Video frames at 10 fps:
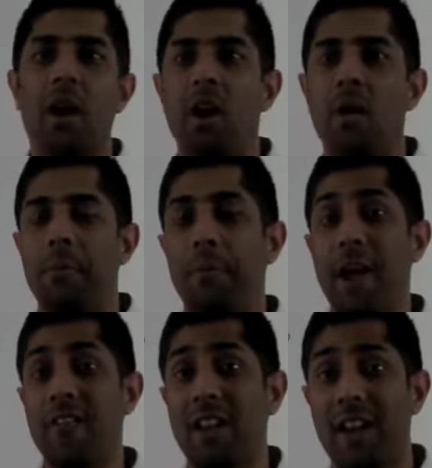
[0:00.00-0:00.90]
are
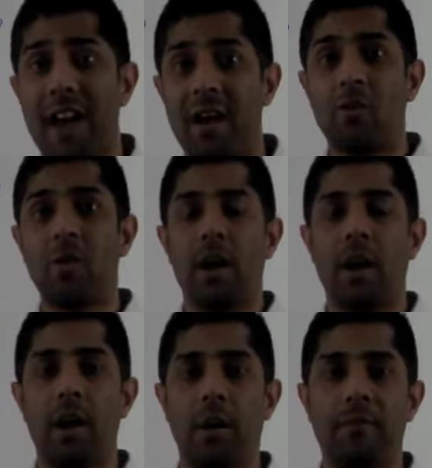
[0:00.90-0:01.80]
preparing
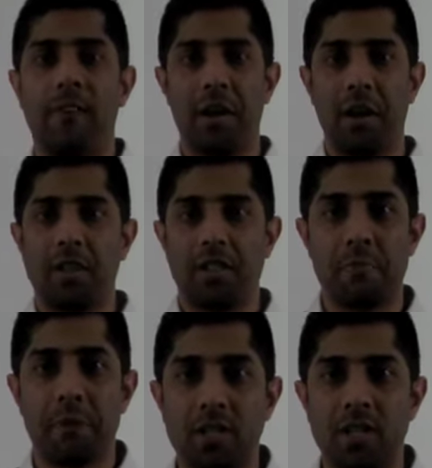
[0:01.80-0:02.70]
now,
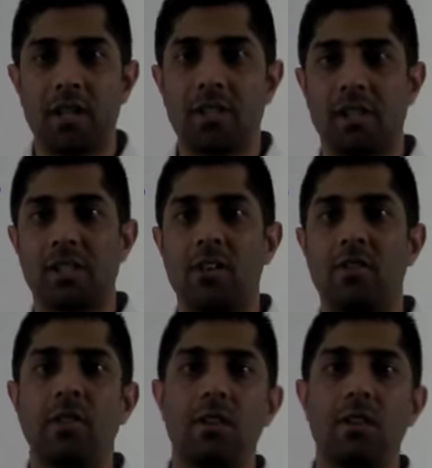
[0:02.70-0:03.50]
finalising budgets, etc.